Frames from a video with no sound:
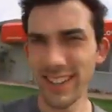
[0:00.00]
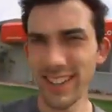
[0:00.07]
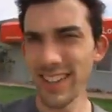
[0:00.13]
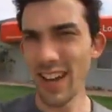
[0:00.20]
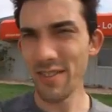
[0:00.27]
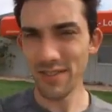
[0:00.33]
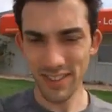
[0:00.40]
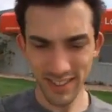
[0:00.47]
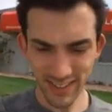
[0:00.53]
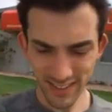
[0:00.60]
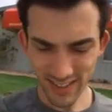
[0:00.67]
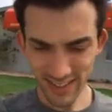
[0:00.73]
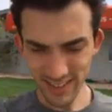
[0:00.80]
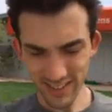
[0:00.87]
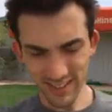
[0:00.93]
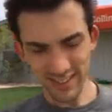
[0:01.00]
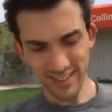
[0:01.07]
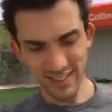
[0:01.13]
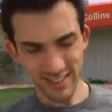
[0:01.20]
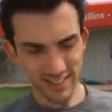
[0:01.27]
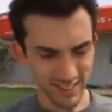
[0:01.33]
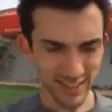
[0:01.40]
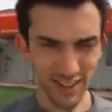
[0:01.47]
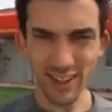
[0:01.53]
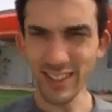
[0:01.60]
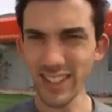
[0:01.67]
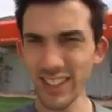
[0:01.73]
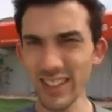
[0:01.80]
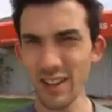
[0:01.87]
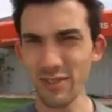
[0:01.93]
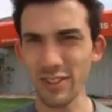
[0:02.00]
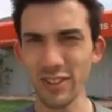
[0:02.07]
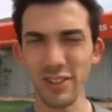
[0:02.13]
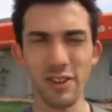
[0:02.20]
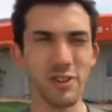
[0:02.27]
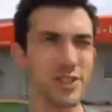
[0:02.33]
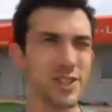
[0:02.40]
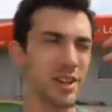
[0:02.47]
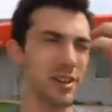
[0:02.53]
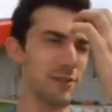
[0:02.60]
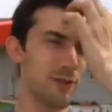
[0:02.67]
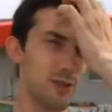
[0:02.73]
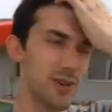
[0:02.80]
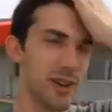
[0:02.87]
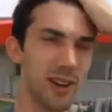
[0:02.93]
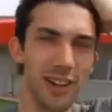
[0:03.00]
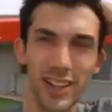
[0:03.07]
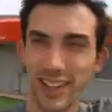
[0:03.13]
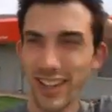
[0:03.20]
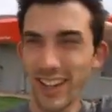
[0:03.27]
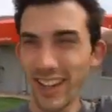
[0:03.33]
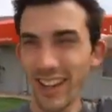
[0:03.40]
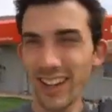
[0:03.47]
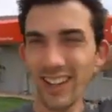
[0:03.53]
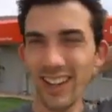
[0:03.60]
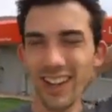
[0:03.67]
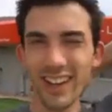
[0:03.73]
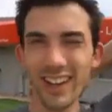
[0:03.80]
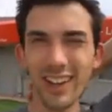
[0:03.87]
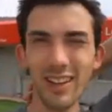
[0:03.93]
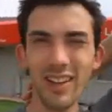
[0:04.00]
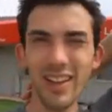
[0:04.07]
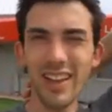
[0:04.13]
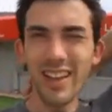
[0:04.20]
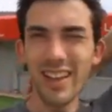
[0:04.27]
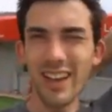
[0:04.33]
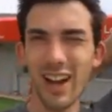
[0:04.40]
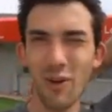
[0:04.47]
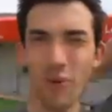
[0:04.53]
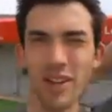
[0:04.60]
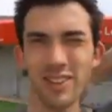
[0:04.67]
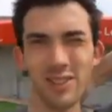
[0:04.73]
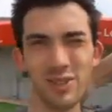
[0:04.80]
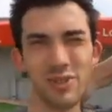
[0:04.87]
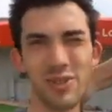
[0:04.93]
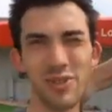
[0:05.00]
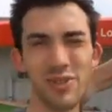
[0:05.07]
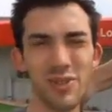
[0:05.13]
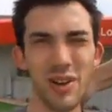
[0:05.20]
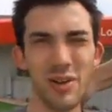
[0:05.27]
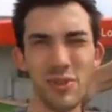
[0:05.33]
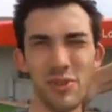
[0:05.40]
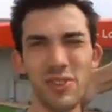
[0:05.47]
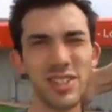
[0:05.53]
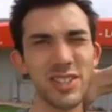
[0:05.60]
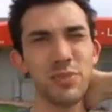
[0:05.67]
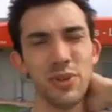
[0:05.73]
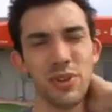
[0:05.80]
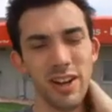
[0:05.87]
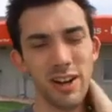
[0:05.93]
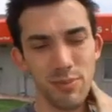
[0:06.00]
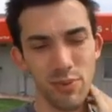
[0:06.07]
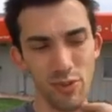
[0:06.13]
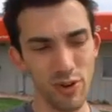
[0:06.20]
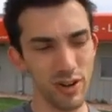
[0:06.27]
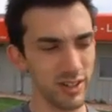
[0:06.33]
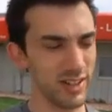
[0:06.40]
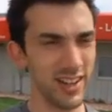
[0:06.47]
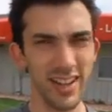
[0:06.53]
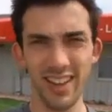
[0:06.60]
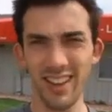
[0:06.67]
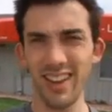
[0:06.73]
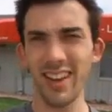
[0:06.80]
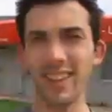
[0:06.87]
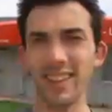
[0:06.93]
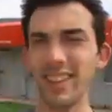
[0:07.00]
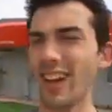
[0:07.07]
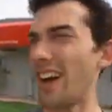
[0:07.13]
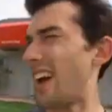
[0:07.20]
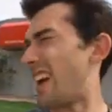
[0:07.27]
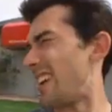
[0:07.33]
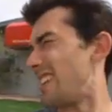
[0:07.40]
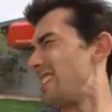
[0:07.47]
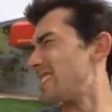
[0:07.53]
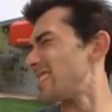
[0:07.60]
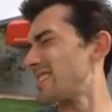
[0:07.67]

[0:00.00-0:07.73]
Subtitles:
Todd didn't have to negotiate for me or anything. I went to a municipal airport and I